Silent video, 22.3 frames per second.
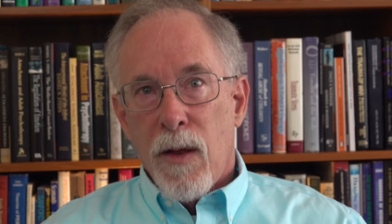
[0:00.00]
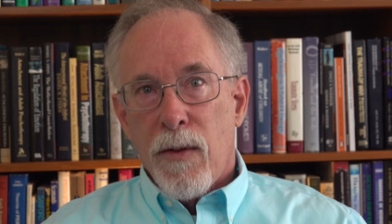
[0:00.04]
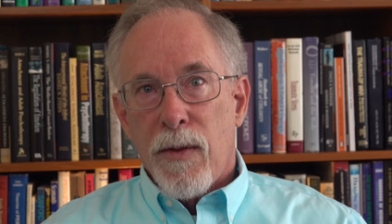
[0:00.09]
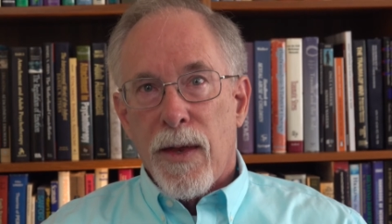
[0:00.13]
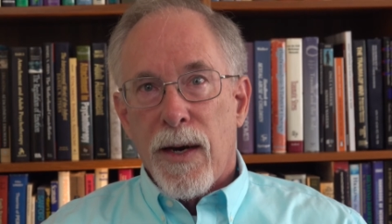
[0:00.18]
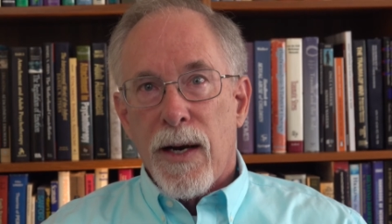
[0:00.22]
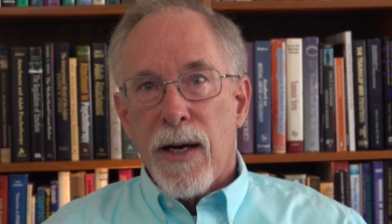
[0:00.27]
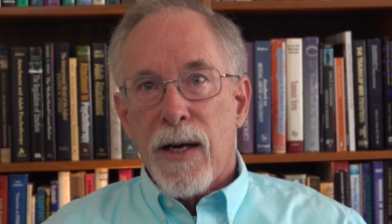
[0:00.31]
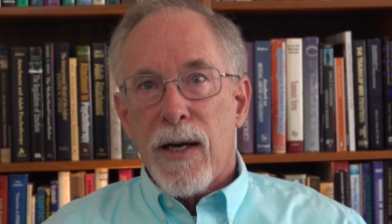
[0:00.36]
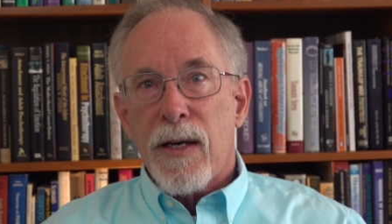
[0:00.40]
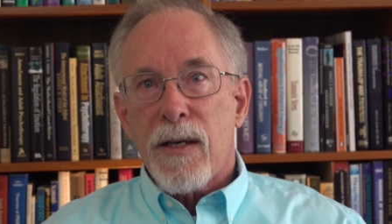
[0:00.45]

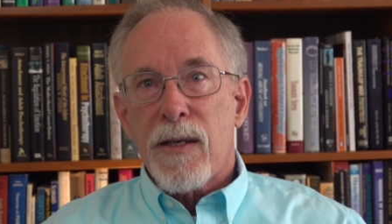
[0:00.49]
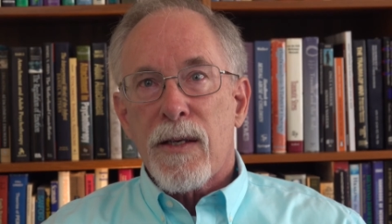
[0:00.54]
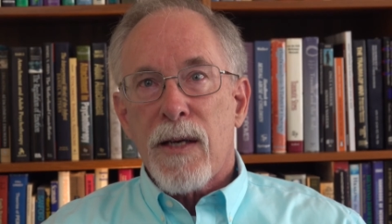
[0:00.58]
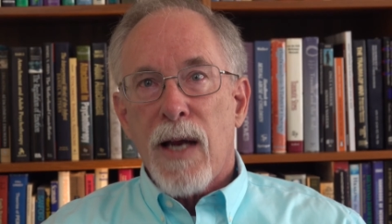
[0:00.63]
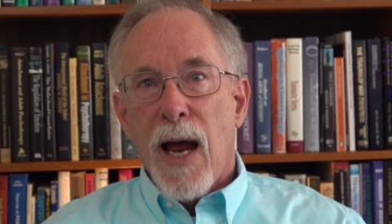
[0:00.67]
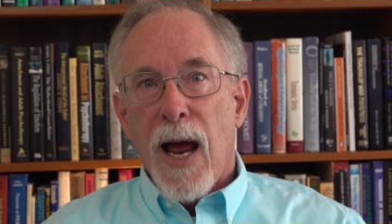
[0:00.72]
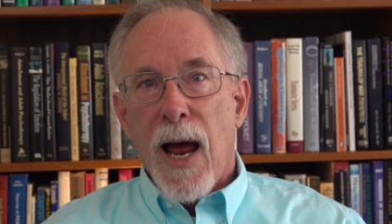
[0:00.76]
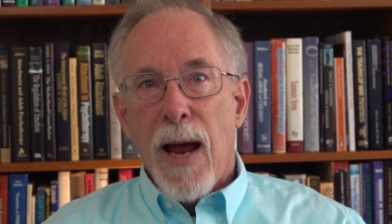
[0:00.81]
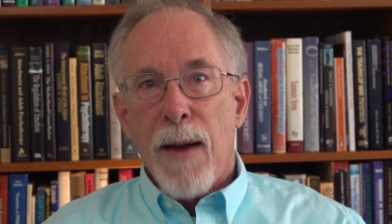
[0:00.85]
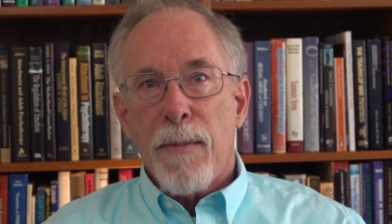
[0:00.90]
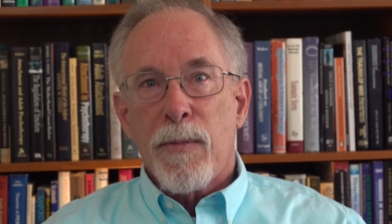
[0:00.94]
that it is
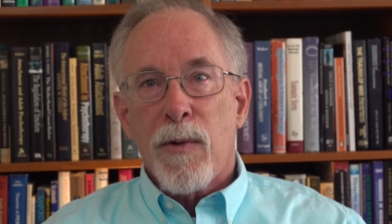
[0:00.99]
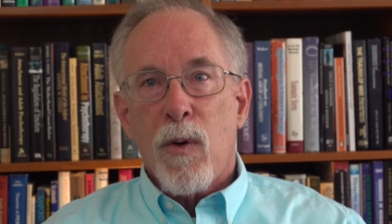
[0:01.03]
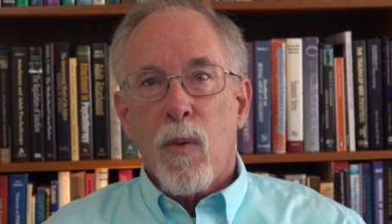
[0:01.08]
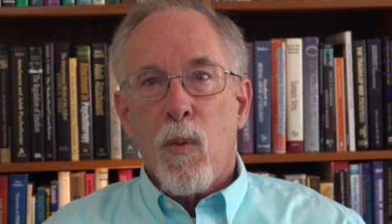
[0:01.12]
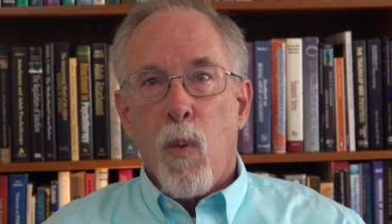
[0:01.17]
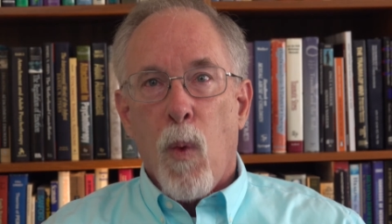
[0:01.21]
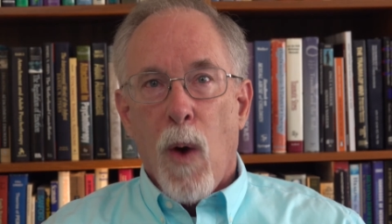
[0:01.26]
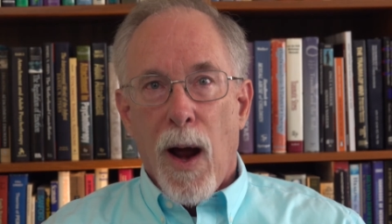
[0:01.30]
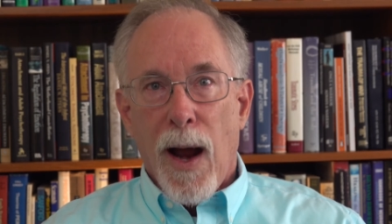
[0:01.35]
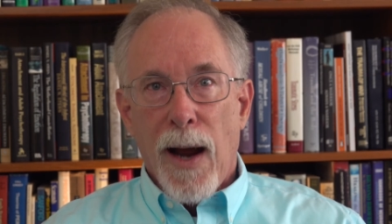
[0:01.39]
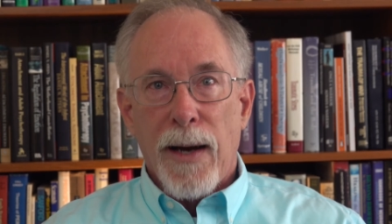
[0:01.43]
time to
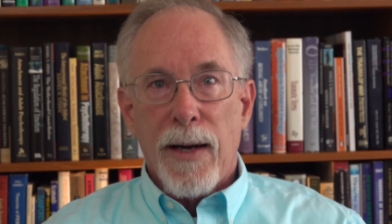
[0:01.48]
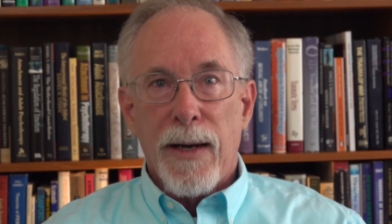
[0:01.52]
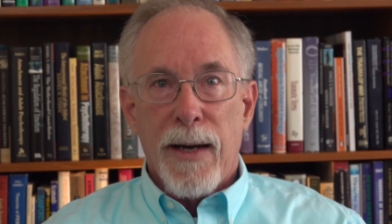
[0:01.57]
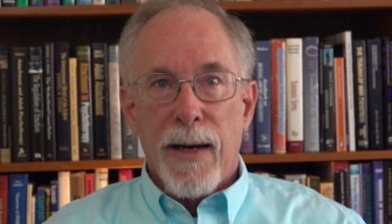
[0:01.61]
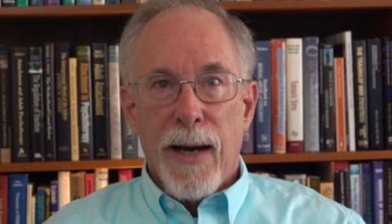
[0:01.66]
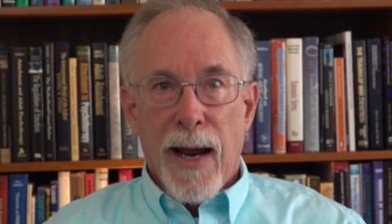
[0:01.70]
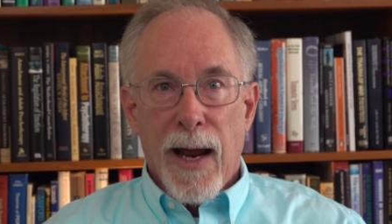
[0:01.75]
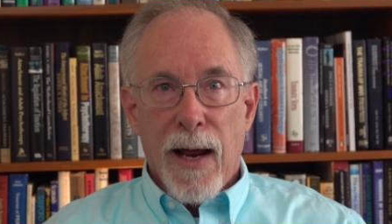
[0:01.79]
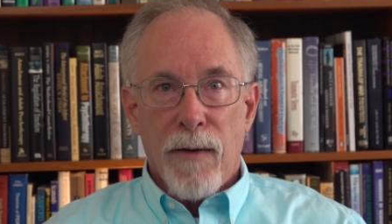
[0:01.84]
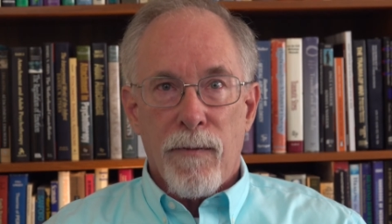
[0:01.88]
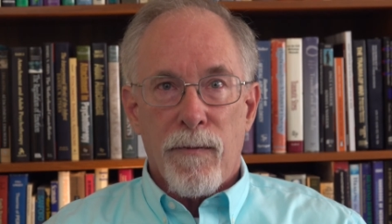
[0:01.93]
wind
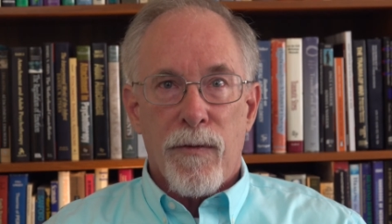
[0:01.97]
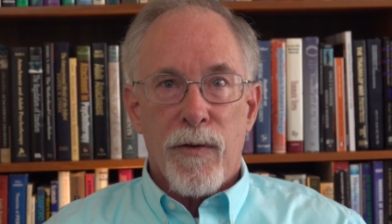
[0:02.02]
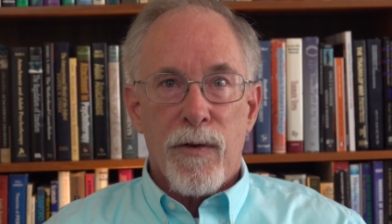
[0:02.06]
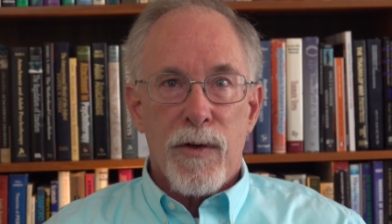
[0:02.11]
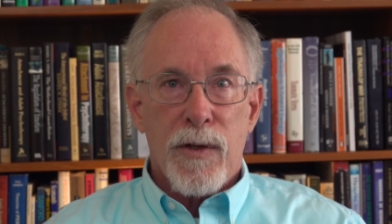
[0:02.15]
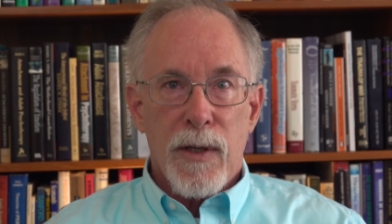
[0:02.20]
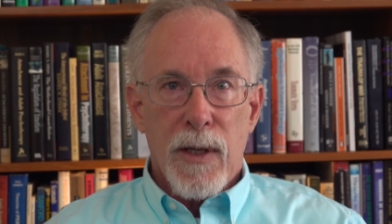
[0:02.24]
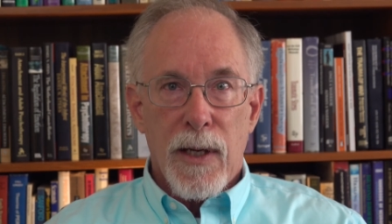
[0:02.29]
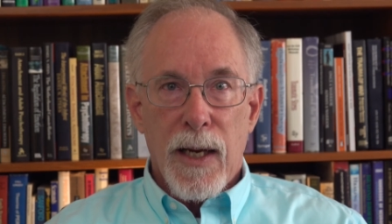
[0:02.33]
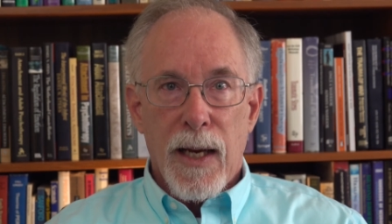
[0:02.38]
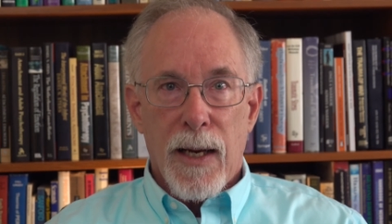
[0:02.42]
down for
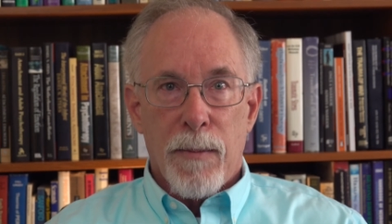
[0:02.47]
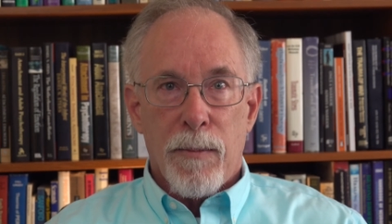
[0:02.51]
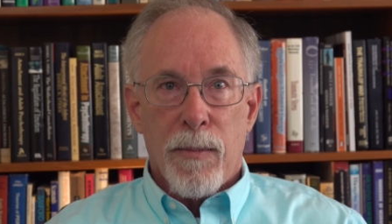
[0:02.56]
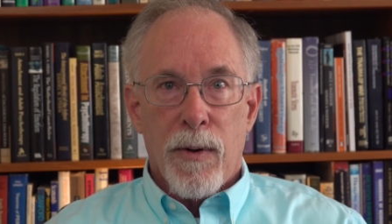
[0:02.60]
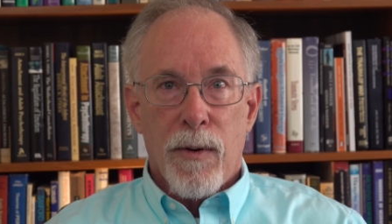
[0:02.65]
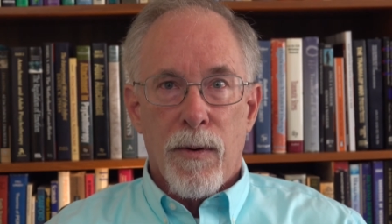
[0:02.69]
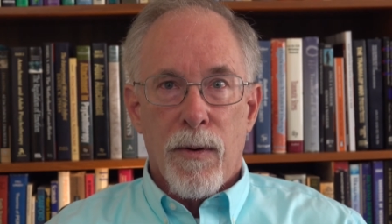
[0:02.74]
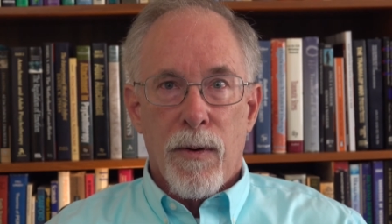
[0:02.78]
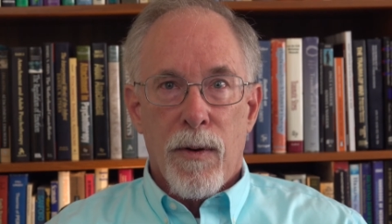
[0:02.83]
sleep.